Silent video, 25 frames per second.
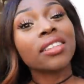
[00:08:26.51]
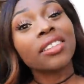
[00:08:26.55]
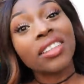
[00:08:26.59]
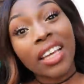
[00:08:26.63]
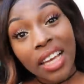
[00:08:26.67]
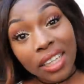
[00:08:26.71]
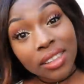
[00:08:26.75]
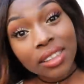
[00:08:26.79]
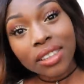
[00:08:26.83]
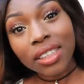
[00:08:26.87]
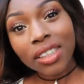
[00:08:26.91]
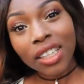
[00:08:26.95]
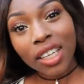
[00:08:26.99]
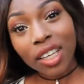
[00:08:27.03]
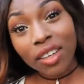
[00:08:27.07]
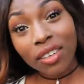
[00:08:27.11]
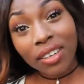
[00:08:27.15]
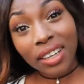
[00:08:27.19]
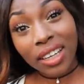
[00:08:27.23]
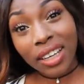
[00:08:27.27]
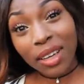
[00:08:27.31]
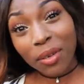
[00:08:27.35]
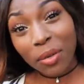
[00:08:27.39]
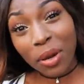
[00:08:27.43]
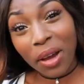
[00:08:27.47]
Yes,
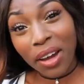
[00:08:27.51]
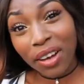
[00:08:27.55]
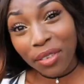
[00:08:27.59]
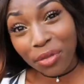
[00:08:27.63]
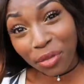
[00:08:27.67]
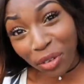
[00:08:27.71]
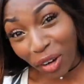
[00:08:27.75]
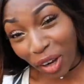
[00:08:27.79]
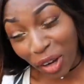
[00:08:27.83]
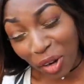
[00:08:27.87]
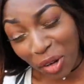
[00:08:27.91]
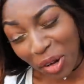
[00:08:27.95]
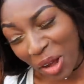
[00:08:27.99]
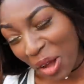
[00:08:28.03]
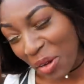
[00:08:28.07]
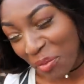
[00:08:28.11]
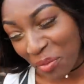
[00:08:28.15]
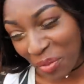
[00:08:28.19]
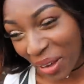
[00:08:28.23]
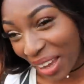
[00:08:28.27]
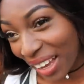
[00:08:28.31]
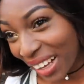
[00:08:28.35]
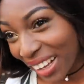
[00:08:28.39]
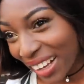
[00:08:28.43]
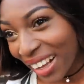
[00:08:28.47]
security will follow
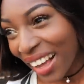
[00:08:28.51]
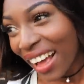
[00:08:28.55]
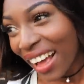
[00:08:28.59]
me.